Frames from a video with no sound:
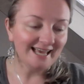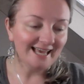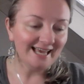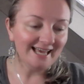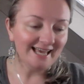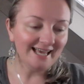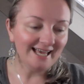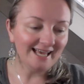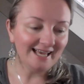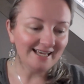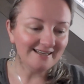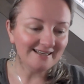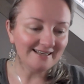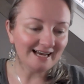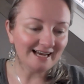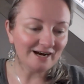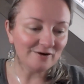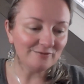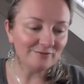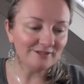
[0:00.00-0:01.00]
And
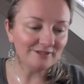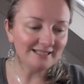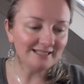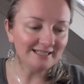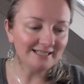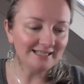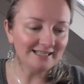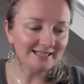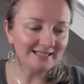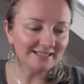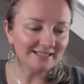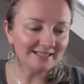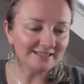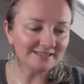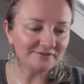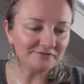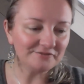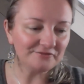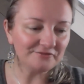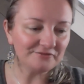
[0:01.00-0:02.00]
I really,
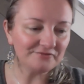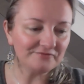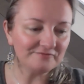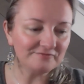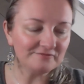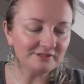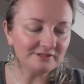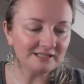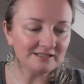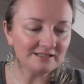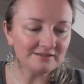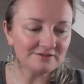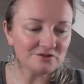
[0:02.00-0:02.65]
well,